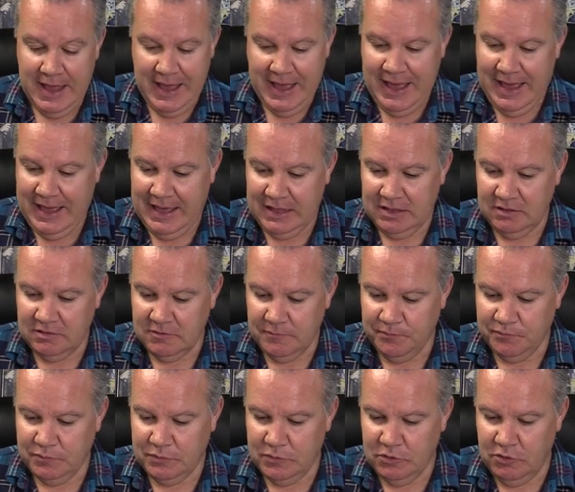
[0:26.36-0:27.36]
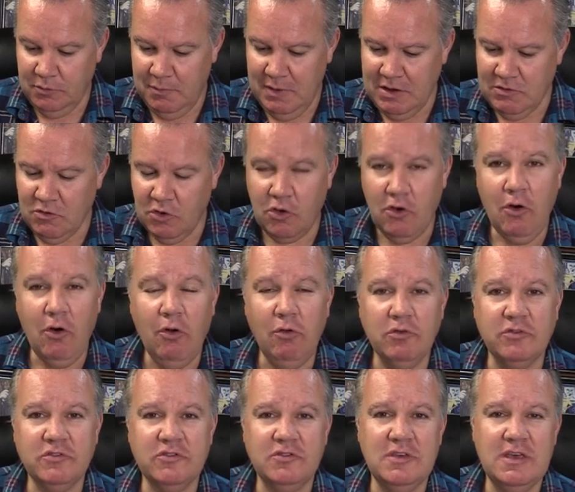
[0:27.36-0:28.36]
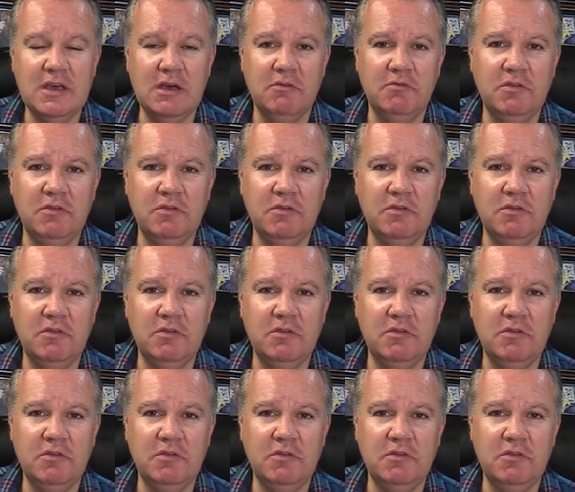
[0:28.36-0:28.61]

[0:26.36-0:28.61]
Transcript: and you may recall seeing a